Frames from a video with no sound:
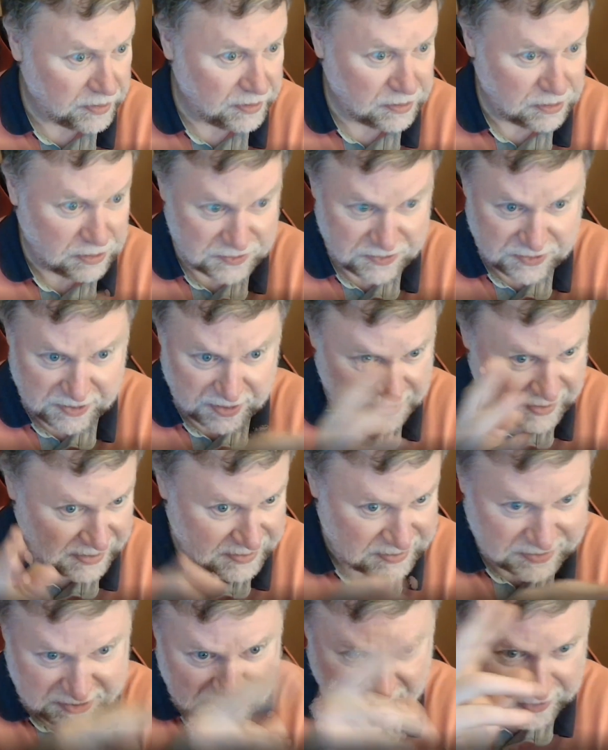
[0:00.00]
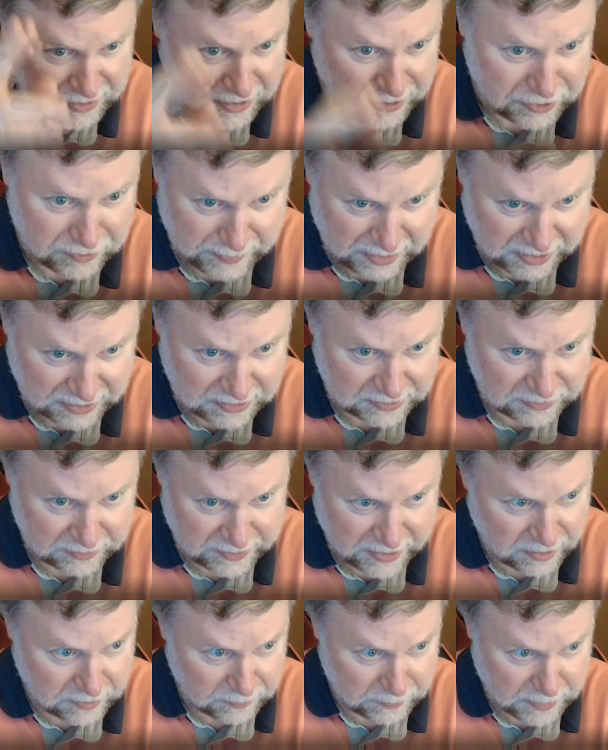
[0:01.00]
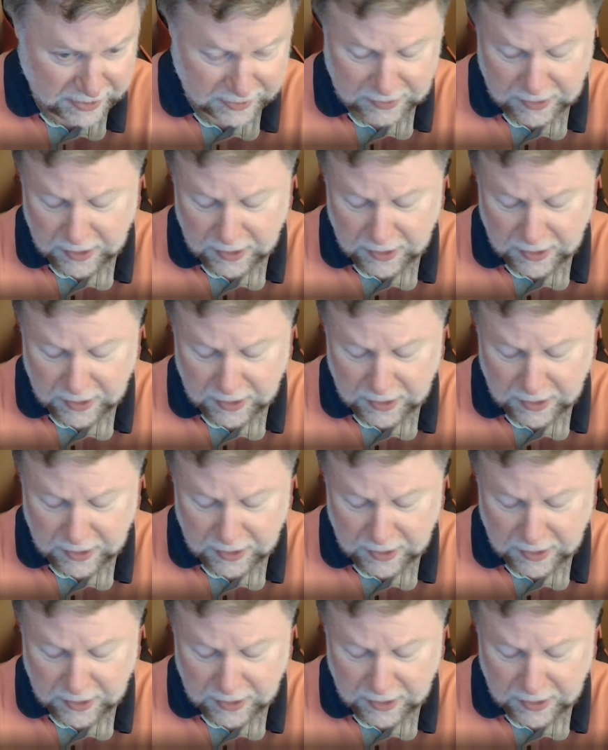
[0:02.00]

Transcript: because it has another meaning there, right?